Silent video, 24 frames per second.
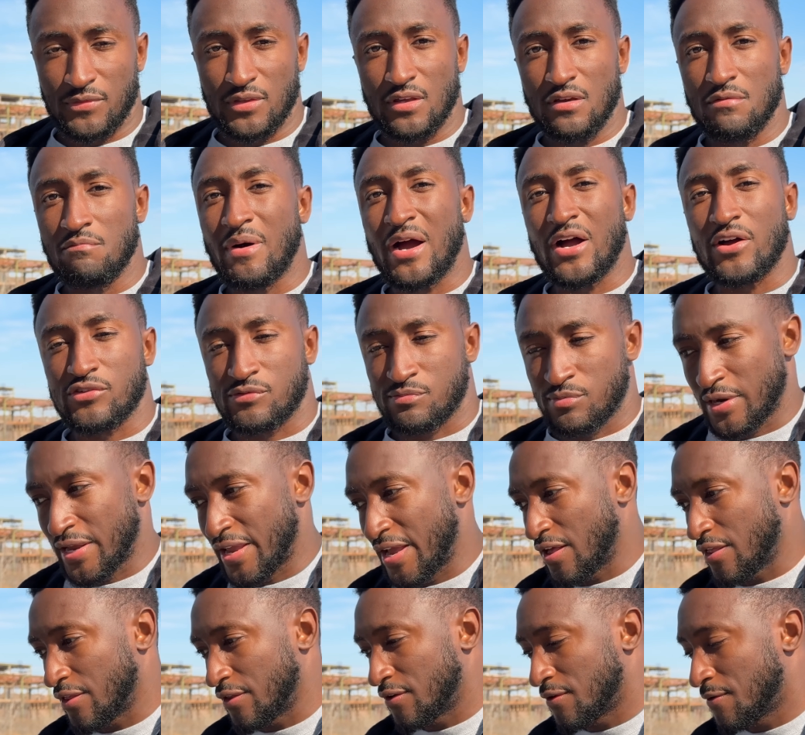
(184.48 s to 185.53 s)
miles per
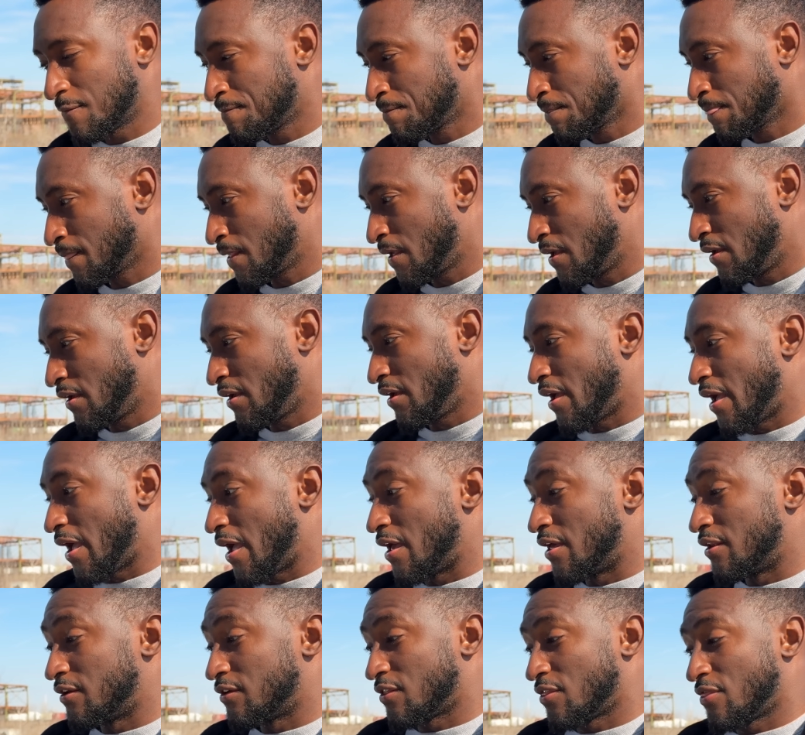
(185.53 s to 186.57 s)
gallon.
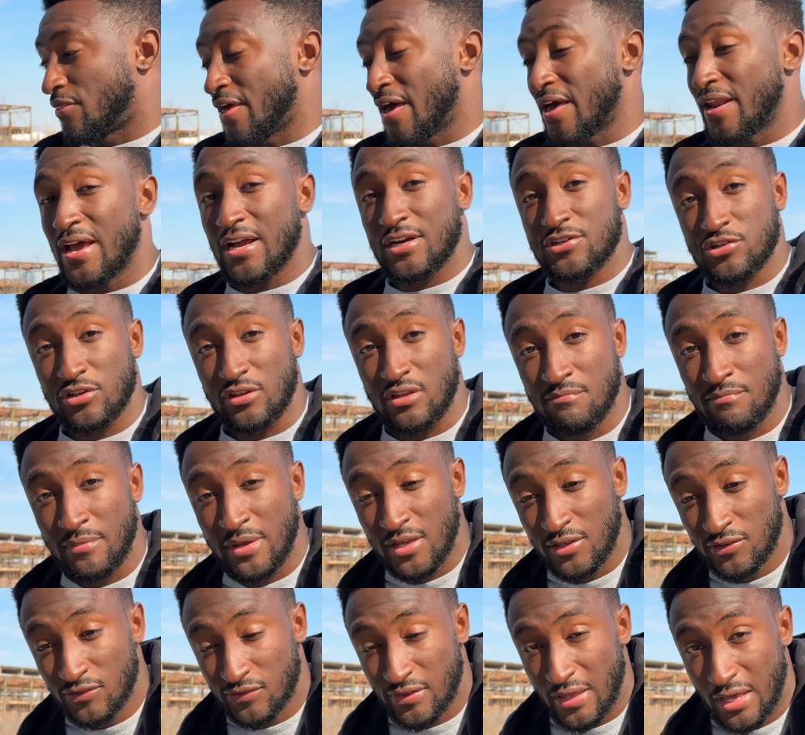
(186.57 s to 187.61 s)
And that actually
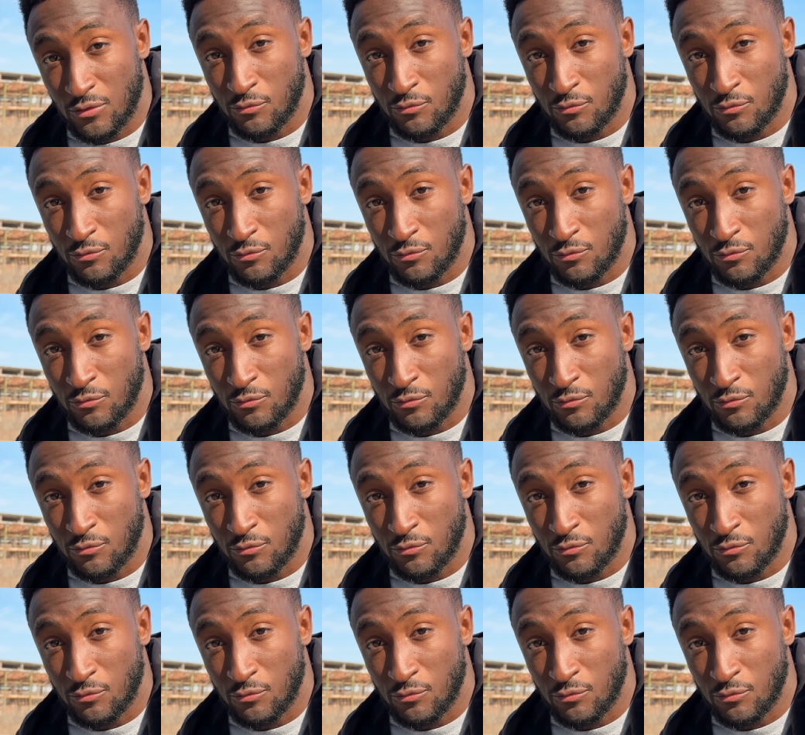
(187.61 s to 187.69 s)
means that